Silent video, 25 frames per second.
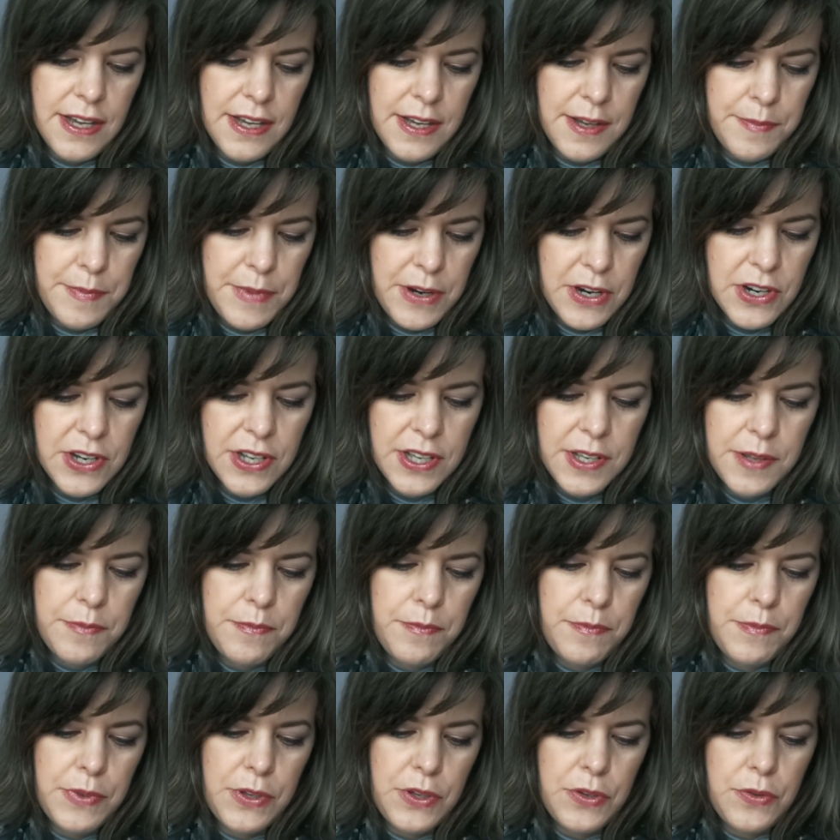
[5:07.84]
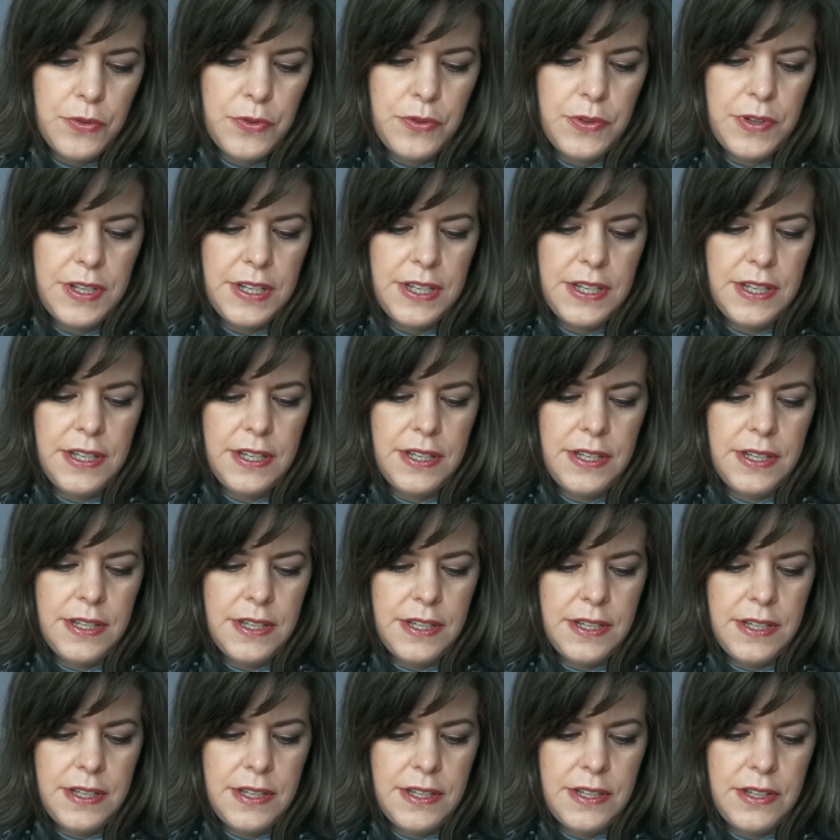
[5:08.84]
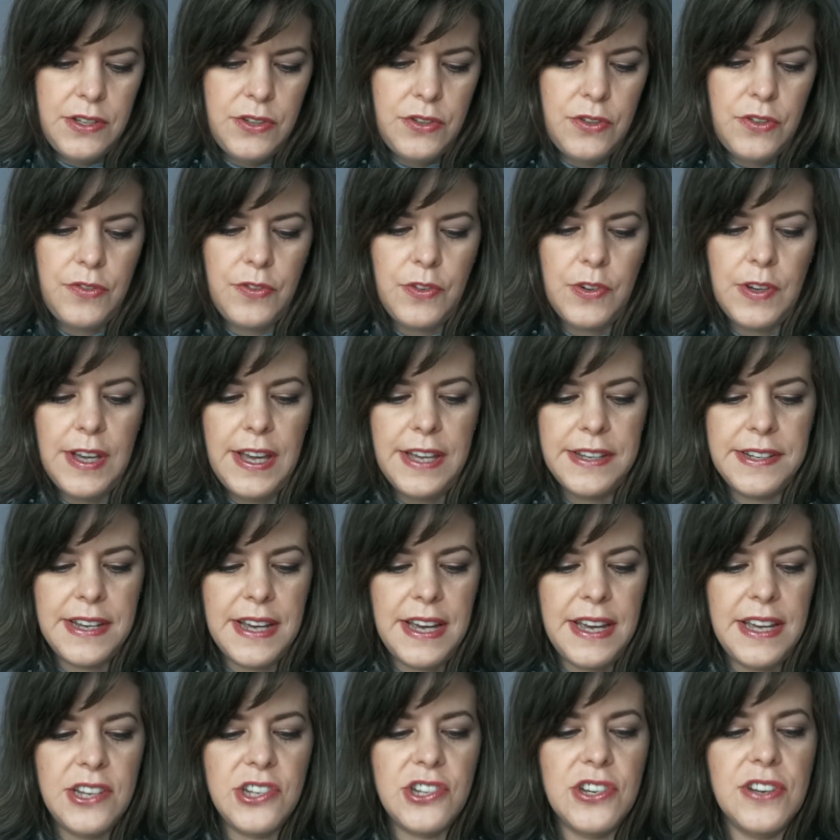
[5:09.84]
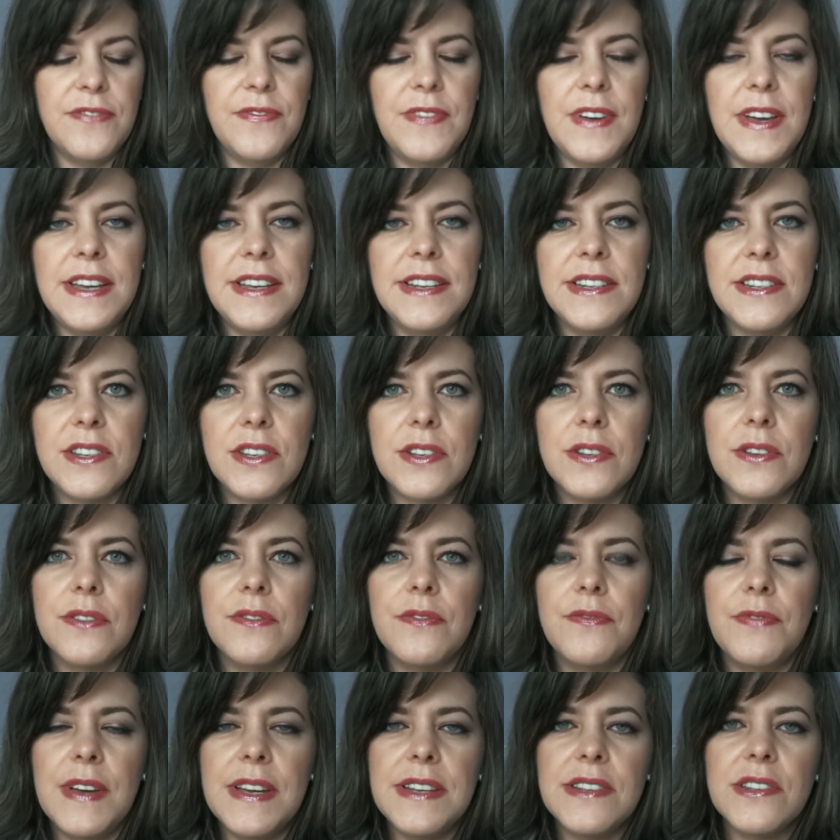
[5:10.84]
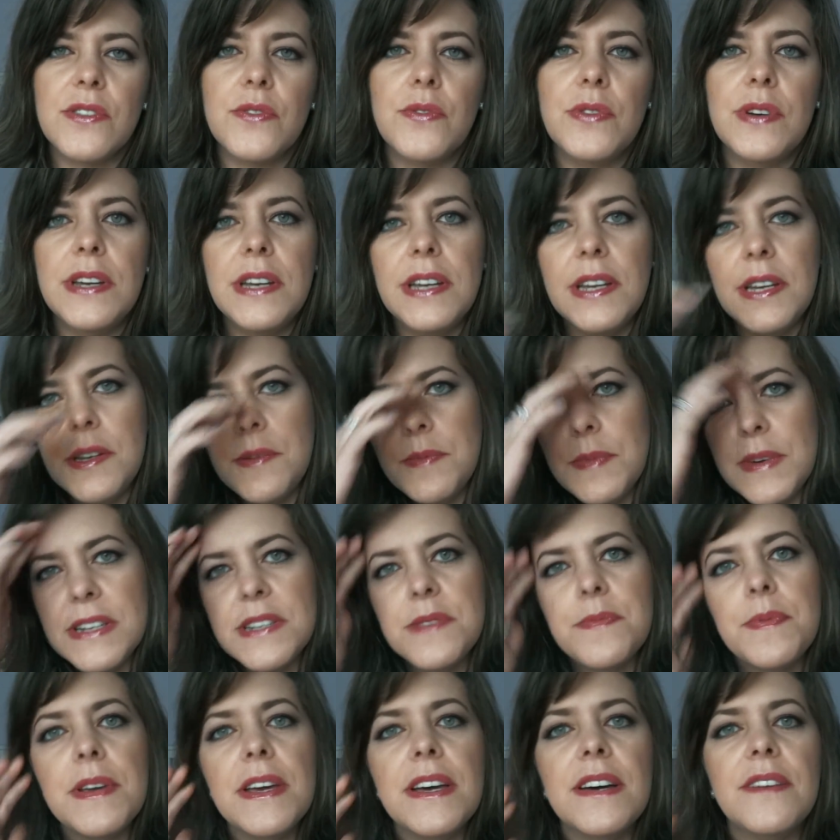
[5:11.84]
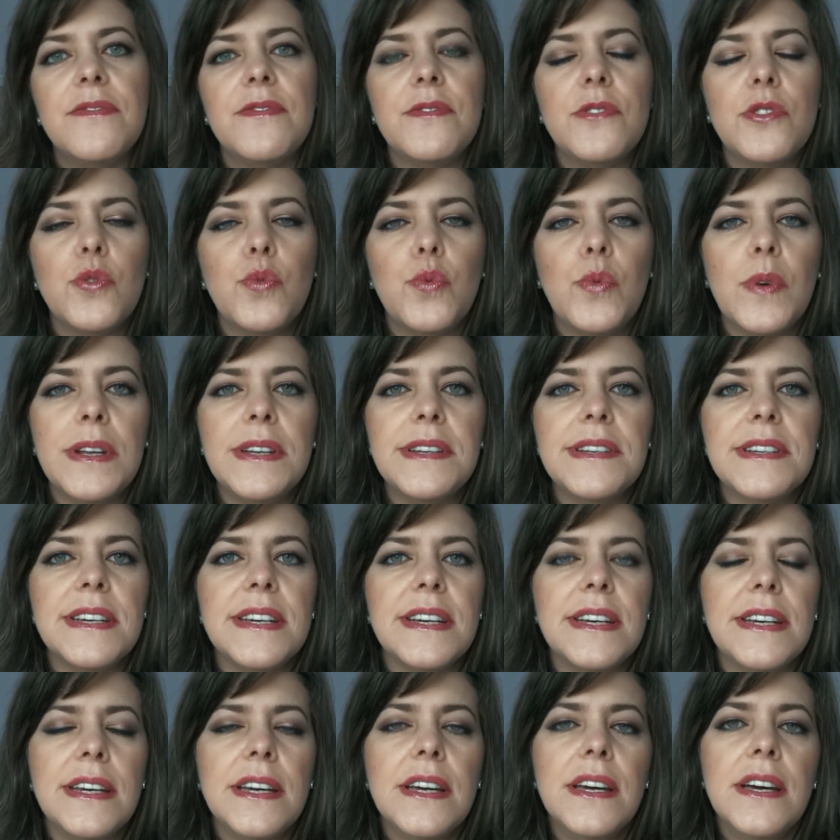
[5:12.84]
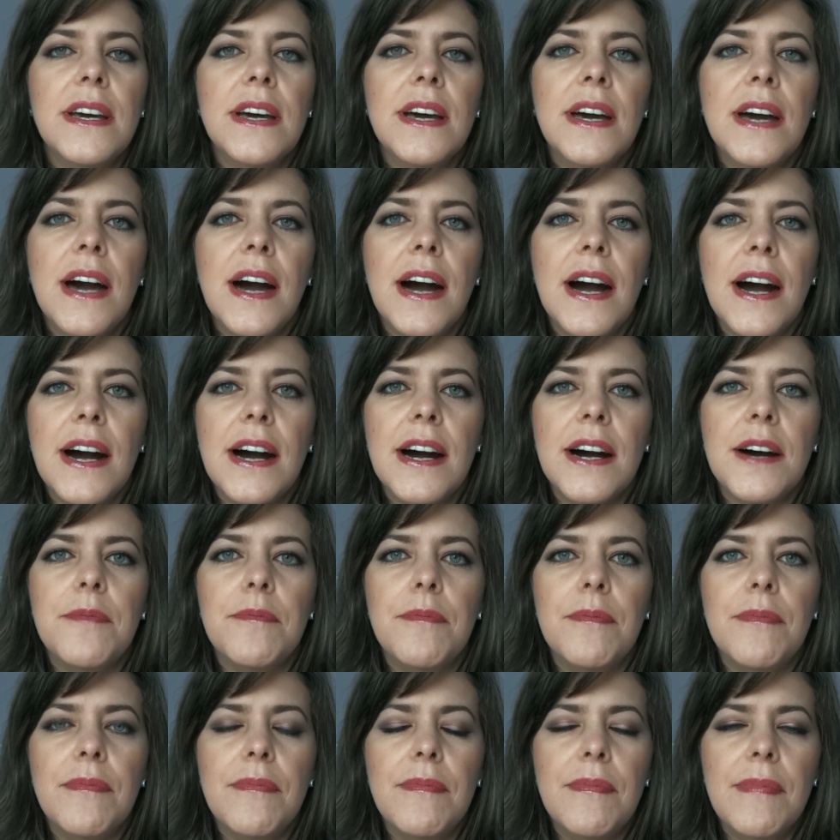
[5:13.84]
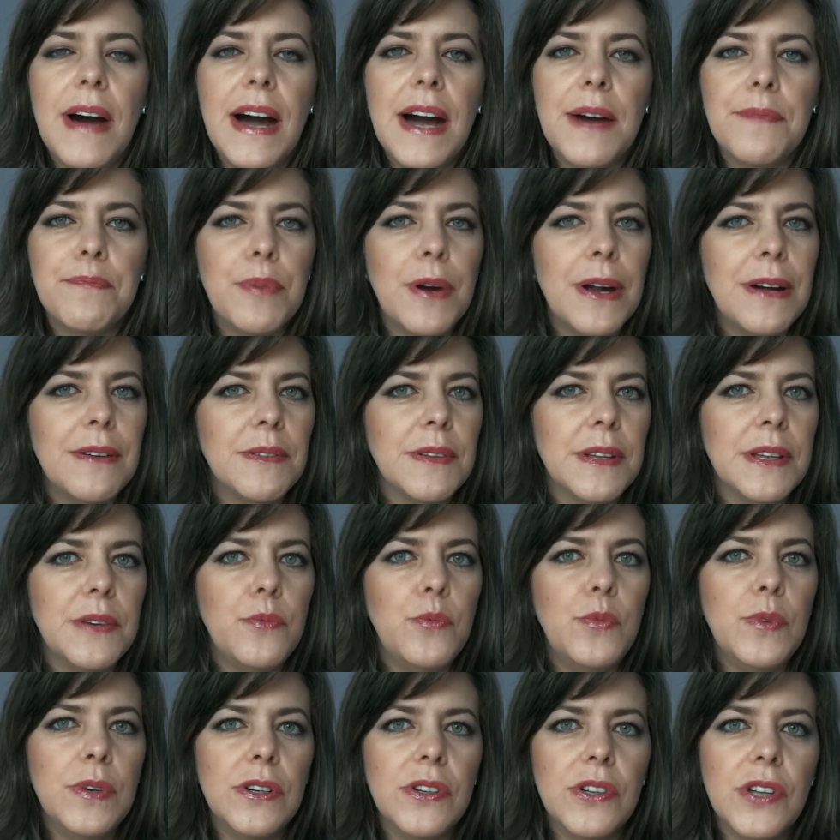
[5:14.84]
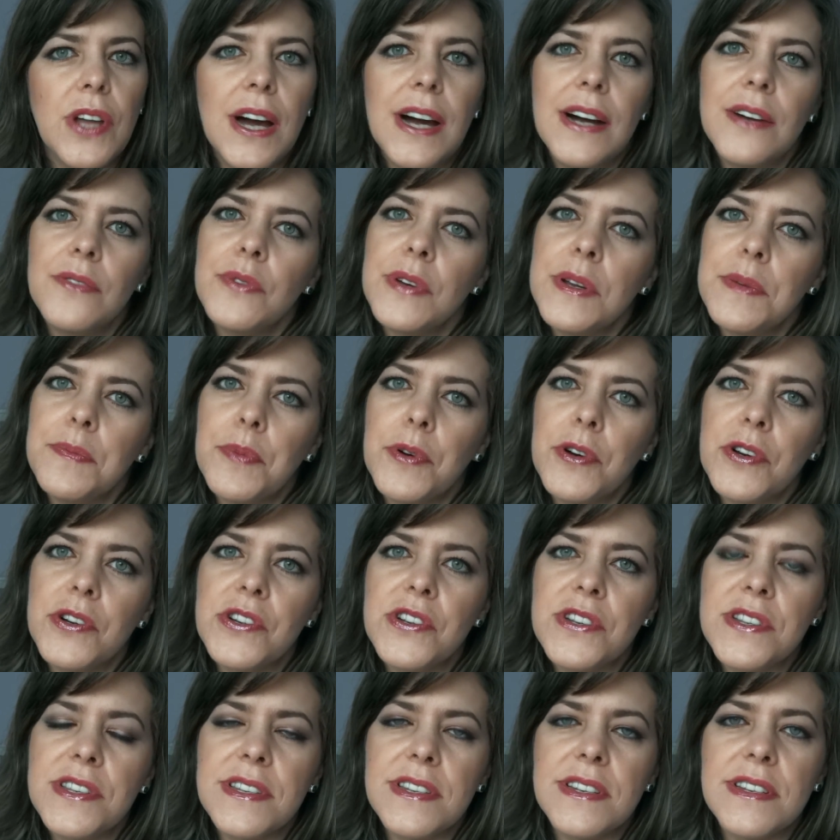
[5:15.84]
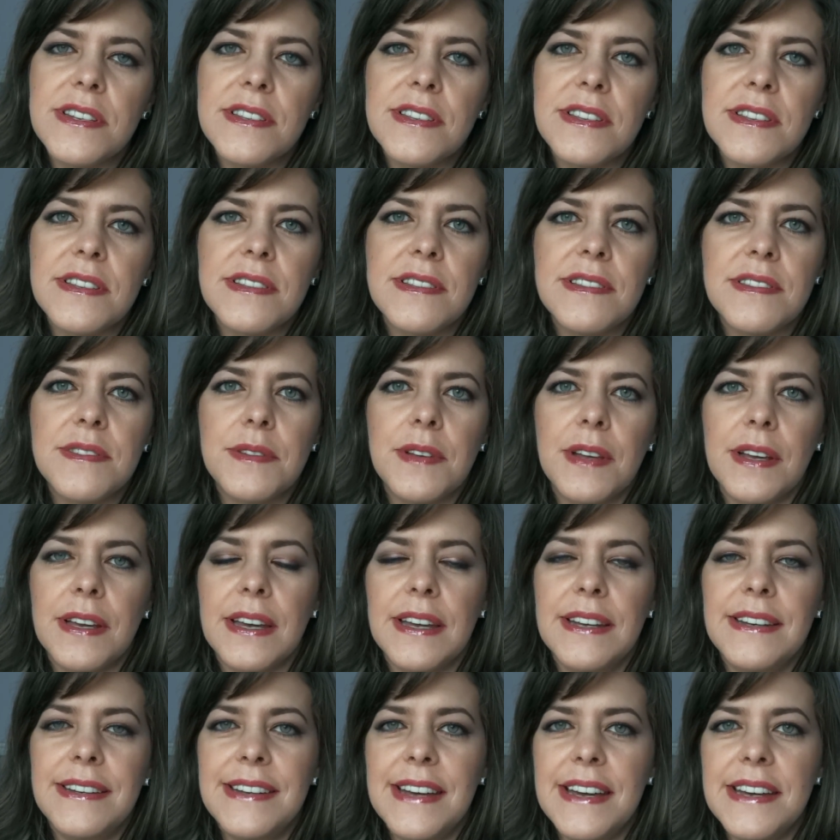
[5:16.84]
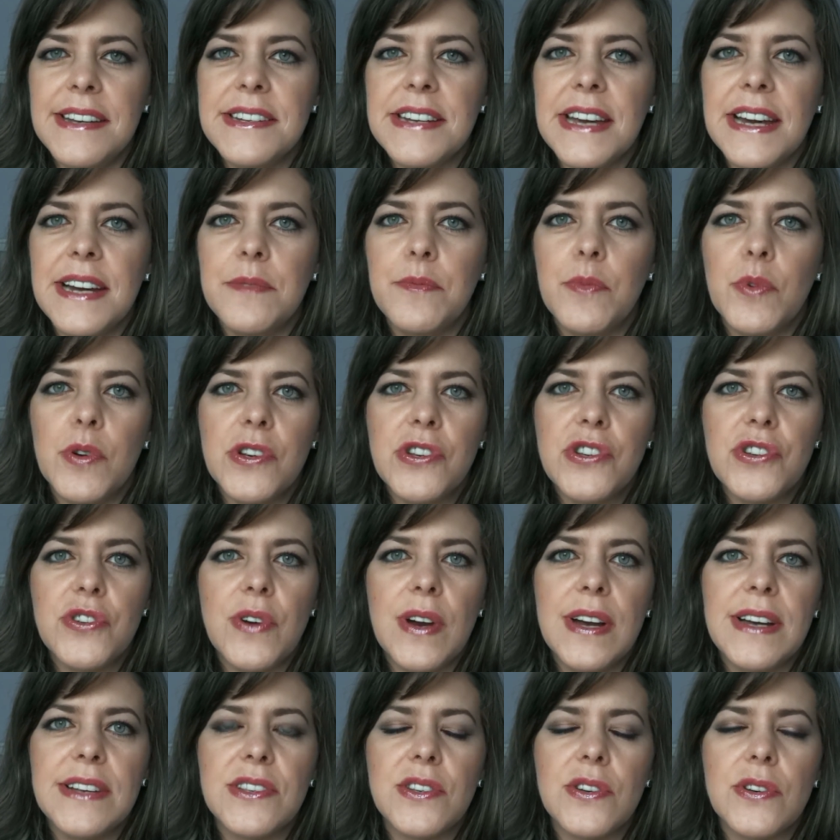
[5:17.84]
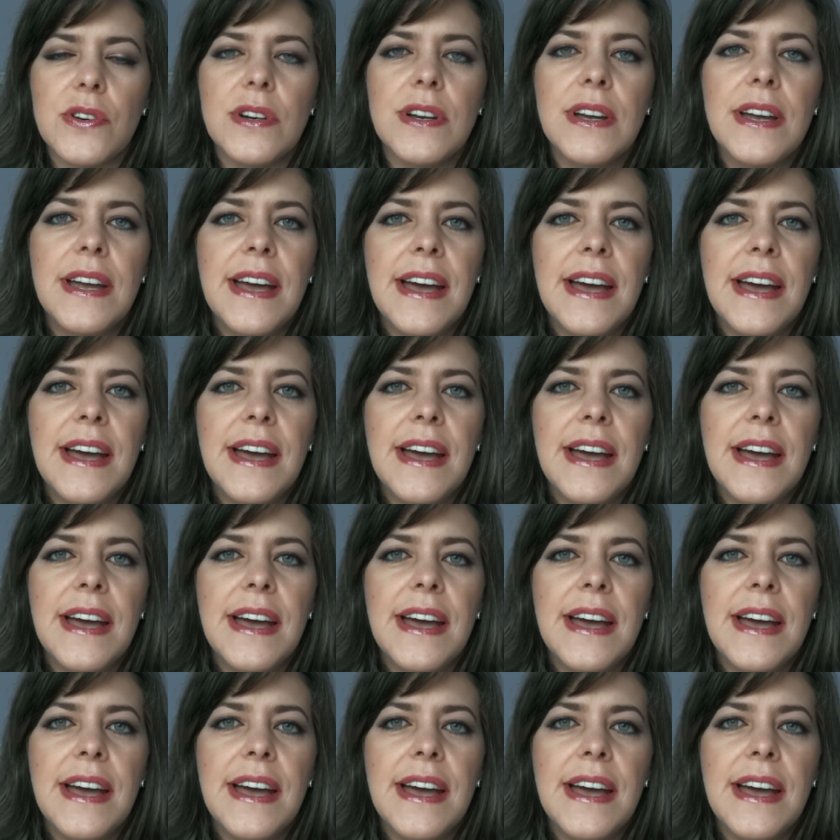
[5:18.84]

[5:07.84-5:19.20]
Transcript: American Beauty Youthful Anti-Aging Face Cream, SPF 20. I probably will not repurchase this. This is like a daytime moisturizer.